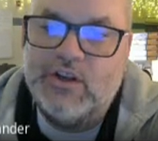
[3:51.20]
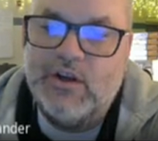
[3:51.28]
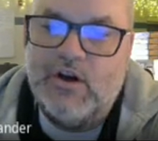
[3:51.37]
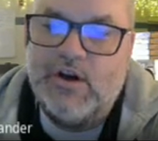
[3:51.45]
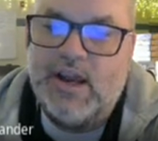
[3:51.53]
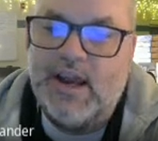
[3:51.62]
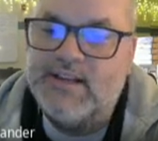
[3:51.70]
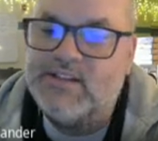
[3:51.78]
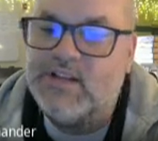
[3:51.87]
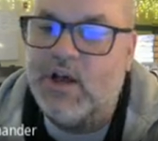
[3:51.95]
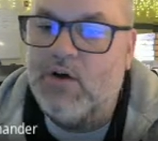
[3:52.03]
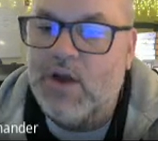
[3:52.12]
Okay,
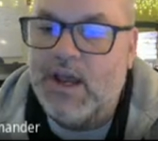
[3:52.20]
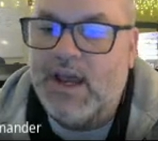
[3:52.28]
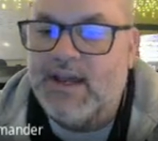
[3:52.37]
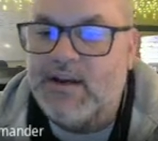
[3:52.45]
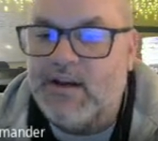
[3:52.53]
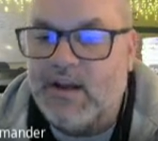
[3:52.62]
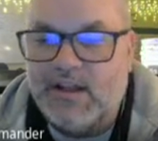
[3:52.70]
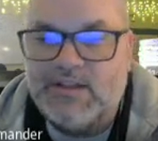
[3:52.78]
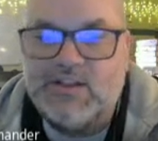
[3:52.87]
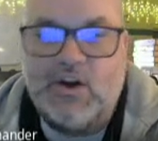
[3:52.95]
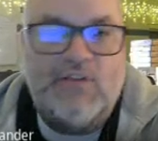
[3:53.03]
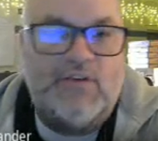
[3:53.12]
so, and let's
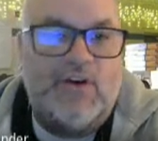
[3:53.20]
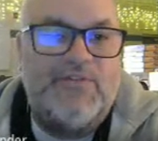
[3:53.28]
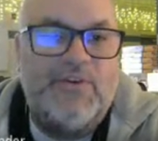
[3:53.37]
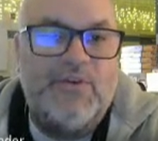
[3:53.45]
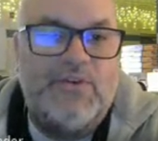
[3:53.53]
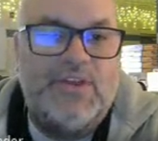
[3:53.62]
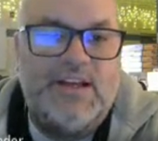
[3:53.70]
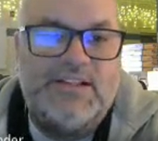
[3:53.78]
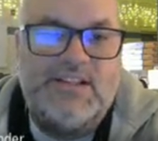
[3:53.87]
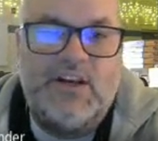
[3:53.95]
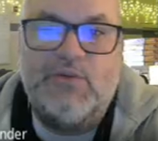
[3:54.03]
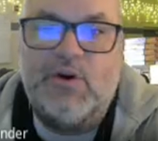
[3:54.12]
go over a few things
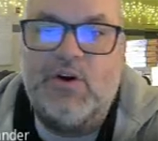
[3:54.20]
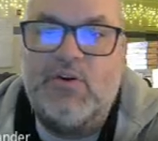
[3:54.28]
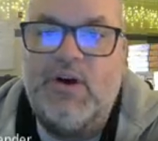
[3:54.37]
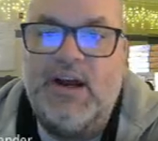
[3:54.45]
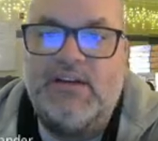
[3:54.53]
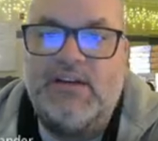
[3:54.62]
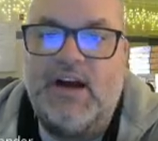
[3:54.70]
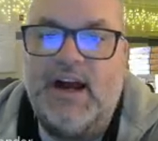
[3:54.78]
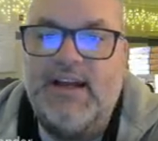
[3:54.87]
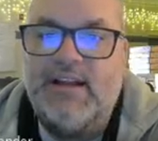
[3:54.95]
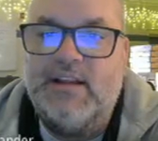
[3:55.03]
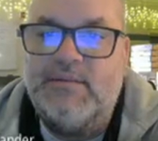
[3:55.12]
here real quick,
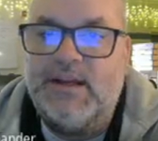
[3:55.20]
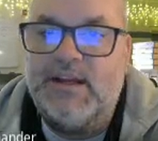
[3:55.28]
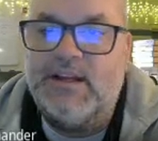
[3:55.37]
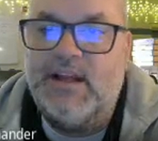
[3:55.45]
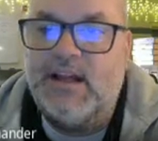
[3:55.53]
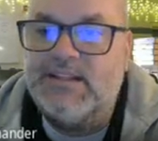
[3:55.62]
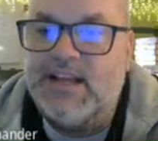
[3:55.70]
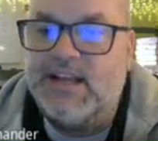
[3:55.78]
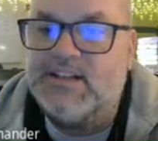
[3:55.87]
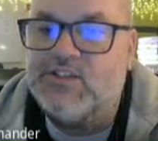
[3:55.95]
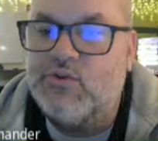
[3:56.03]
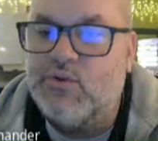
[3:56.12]
right? Let me get a
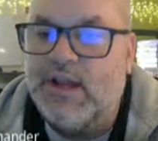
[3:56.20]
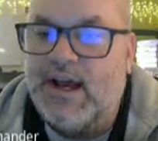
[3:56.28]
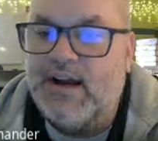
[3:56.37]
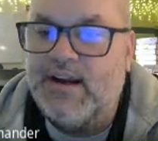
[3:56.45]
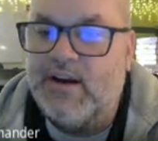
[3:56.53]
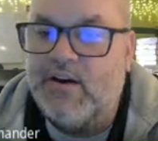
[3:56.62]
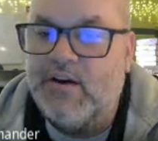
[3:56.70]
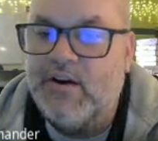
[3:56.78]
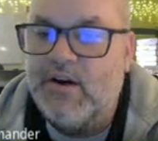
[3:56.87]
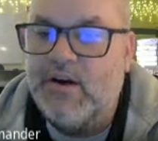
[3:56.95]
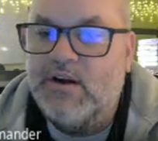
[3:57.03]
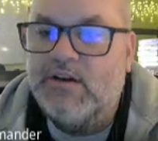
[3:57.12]
text tool out here,
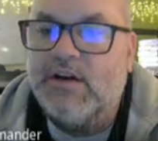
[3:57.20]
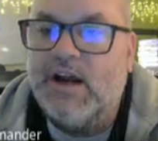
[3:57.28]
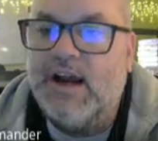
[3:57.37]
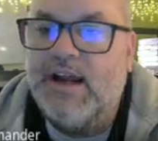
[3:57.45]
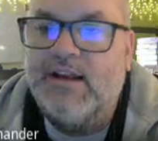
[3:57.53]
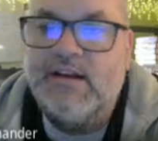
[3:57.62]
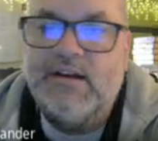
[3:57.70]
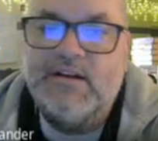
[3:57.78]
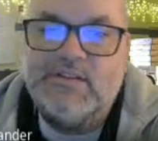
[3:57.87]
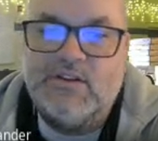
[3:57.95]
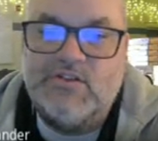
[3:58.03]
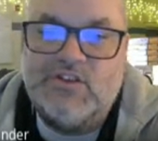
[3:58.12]
right?
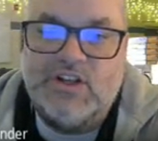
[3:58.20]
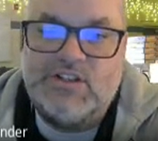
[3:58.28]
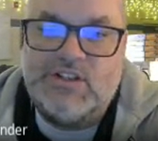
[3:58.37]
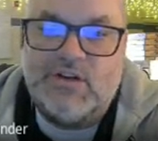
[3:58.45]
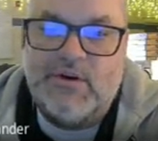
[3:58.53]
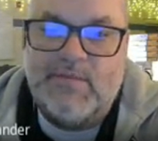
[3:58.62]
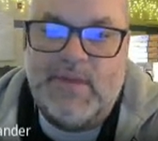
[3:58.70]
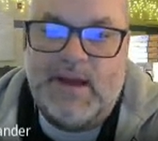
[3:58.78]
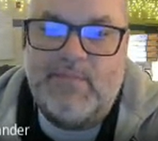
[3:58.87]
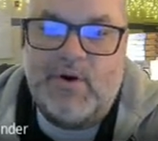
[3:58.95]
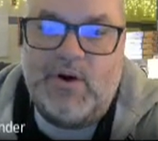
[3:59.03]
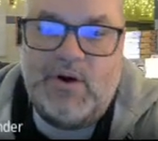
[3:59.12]
So just to
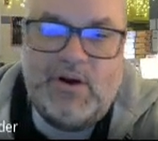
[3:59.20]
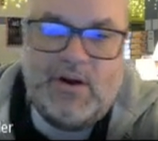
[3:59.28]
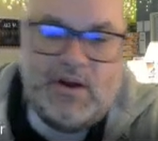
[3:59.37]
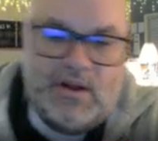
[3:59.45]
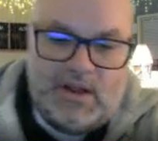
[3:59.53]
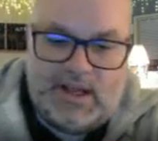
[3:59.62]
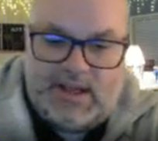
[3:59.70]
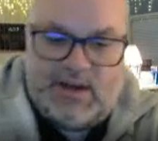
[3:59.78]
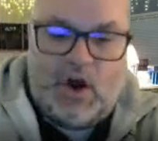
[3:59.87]
remember, an